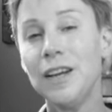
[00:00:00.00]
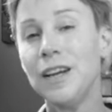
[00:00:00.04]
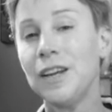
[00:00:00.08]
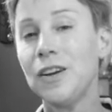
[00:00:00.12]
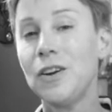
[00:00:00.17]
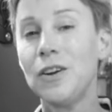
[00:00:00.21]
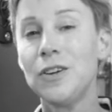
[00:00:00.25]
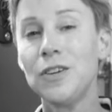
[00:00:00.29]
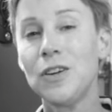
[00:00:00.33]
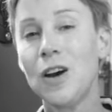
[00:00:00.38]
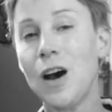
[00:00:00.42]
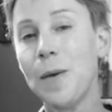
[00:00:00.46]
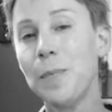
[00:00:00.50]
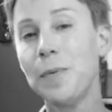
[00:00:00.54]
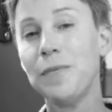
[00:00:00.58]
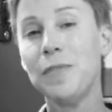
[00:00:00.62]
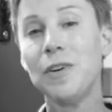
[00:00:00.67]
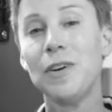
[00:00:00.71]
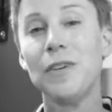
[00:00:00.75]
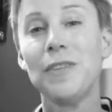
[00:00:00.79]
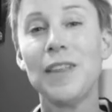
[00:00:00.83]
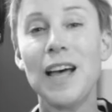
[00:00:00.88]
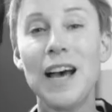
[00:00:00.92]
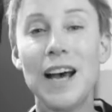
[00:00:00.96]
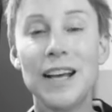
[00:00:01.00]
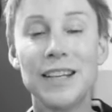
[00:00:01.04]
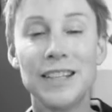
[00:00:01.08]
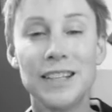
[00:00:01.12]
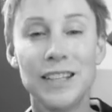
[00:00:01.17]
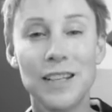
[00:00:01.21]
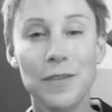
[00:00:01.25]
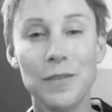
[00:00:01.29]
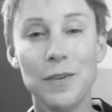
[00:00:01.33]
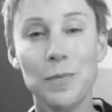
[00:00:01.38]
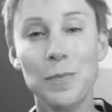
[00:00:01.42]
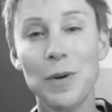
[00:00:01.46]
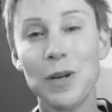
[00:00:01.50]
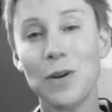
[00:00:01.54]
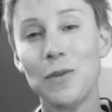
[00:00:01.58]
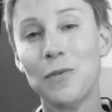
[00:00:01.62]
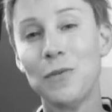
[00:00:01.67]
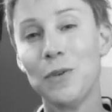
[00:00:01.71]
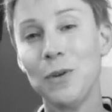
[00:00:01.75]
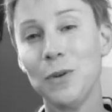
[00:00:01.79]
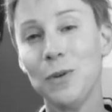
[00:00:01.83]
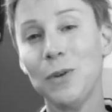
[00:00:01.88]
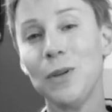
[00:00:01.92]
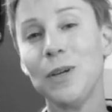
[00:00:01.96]
And on top of all that, to give you better
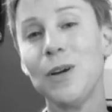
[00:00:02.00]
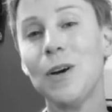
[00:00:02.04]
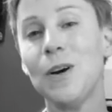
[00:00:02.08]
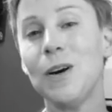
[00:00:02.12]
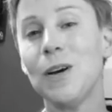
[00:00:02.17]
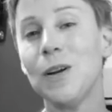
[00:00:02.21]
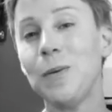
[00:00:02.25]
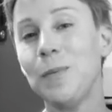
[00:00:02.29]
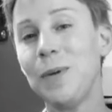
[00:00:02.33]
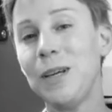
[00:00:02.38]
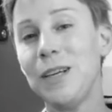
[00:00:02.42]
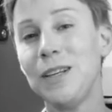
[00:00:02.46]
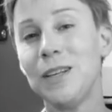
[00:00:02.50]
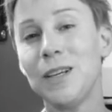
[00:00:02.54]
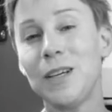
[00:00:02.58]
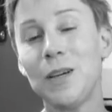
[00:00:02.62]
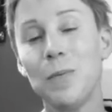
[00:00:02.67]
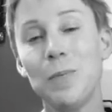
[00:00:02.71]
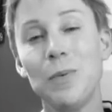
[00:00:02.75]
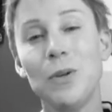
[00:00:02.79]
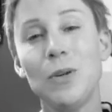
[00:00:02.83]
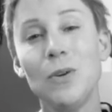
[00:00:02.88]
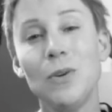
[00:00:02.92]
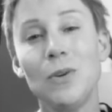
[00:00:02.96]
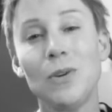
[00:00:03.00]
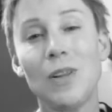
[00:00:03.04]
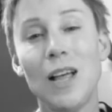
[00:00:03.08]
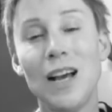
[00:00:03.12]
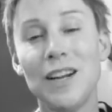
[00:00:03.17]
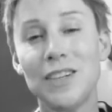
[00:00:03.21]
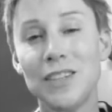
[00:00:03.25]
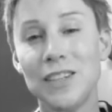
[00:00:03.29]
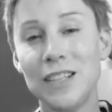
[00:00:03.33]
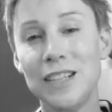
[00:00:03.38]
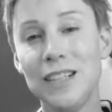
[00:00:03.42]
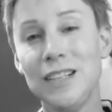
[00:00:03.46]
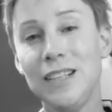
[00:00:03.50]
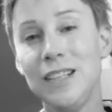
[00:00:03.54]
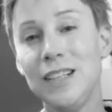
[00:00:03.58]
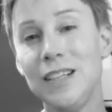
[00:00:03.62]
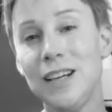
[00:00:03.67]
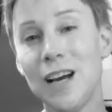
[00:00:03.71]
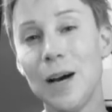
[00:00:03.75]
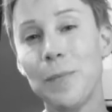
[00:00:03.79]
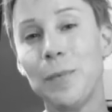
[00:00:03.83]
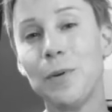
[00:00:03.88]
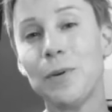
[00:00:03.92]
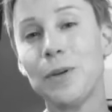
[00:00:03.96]
fuel economy, the computer will actually
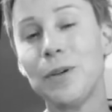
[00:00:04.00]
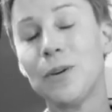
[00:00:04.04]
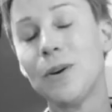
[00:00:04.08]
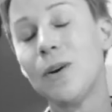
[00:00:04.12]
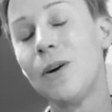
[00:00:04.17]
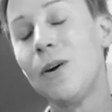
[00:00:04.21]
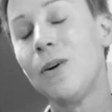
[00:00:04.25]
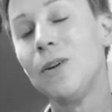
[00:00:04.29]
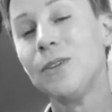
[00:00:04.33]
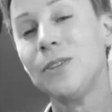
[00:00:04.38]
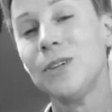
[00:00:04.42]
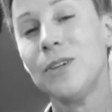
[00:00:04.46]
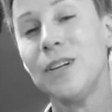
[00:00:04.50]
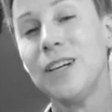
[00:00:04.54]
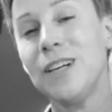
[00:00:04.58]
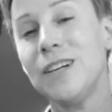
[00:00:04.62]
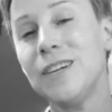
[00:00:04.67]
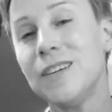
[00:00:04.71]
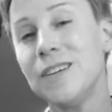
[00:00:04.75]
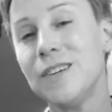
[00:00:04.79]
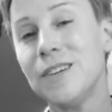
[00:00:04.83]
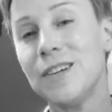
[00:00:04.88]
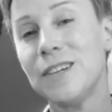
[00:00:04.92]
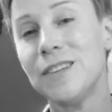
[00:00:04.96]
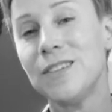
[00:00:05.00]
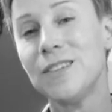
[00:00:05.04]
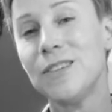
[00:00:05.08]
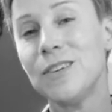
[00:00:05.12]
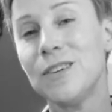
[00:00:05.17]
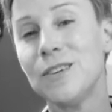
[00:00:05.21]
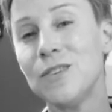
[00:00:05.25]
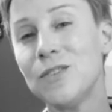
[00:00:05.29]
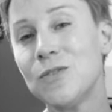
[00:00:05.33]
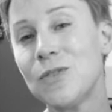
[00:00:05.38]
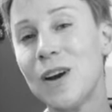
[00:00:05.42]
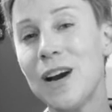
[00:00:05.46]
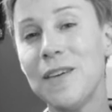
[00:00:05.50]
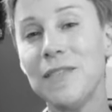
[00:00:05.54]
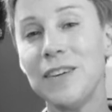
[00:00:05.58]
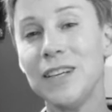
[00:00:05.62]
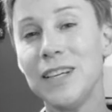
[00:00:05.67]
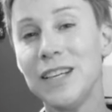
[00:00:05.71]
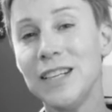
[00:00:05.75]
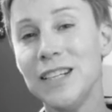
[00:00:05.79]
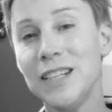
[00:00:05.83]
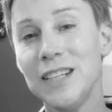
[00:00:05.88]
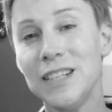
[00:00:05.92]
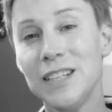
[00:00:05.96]
decouple your alternator during certain
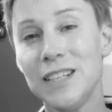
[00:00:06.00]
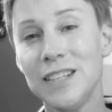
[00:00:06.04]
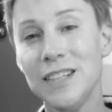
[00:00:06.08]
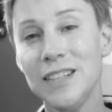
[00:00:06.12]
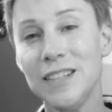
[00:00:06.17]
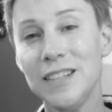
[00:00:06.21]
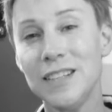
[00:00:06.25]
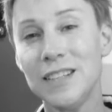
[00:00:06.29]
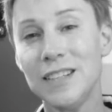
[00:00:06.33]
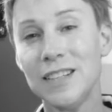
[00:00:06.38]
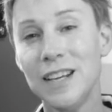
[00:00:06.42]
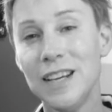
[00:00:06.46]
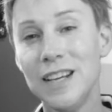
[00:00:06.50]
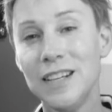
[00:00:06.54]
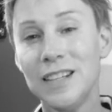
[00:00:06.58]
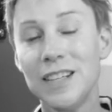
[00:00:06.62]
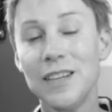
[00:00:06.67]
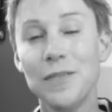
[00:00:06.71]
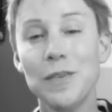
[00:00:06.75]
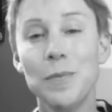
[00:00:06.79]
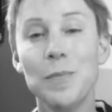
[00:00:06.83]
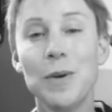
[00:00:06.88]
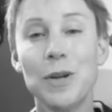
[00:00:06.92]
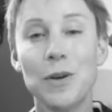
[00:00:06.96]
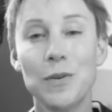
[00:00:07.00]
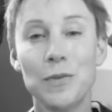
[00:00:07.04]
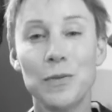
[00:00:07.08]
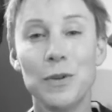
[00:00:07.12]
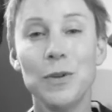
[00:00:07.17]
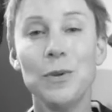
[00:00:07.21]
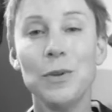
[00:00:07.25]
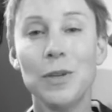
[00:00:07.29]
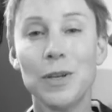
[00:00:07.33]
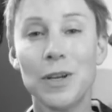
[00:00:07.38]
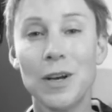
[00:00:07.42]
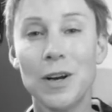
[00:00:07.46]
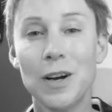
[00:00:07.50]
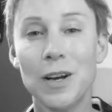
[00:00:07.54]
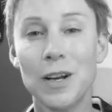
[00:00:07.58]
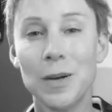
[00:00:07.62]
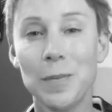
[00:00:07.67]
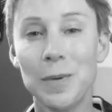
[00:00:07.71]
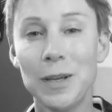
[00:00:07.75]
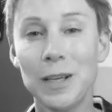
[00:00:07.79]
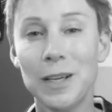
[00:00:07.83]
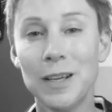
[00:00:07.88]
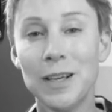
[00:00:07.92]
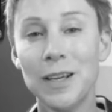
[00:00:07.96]
driving conditions to give you better fuel
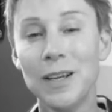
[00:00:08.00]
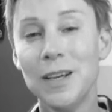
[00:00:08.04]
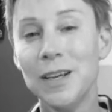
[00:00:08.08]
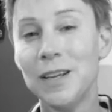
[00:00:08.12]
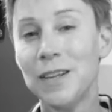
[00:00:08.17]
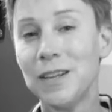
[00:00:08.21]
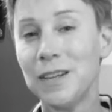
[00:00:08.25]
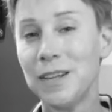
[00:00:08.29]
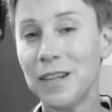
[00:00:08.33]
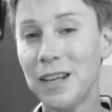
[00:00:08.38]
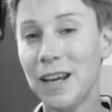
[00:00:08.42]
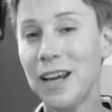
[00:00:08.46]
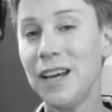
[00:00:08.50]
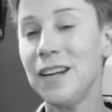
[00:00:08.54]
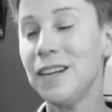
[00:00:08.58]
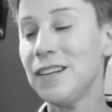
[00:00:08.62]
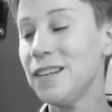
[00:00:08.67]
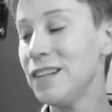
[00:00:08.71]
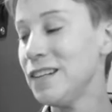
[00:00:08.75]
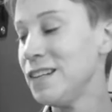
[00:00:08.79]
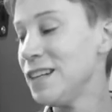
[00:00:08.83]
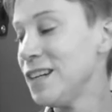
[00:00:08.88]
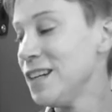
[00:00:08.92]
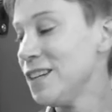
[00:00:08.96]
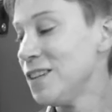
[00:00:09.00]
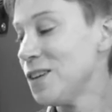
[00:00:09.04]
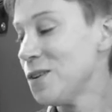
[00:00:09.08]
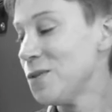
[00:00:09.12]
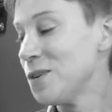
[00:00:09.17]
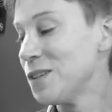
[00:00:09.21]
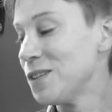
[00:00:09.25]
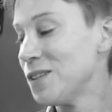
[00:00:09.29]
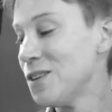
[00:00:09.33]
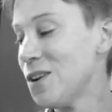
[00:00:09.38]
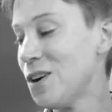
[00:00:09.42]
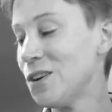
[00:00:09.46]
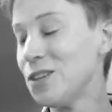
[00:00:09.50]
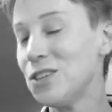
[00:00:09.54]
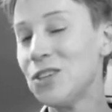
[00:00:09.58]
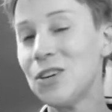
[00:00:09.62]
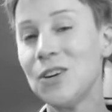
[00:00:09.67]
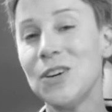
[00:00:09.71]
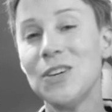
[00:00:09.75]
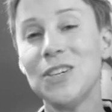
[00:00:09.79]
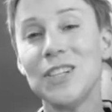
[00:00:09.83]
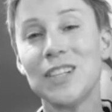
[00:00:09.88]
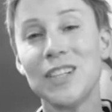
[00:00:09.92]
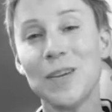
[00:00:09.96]
economy. At the end of the day, though, it's not
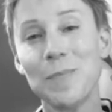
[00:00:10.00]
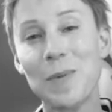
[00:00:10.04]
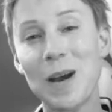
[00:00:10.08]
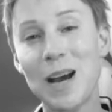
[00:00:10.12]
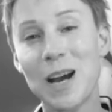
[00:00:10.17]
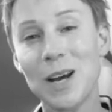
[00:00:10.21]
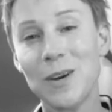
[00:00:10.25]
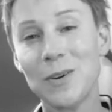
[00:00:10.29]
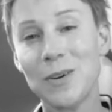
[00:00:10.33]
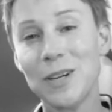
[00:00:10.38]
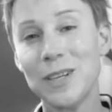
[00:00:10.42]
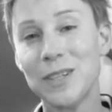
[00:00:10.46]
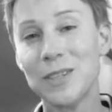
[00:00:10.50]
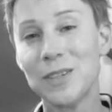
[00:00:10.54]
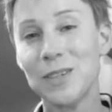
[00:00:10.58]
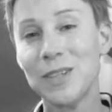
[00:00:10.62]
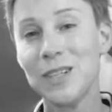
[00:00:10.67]
charging the batteries.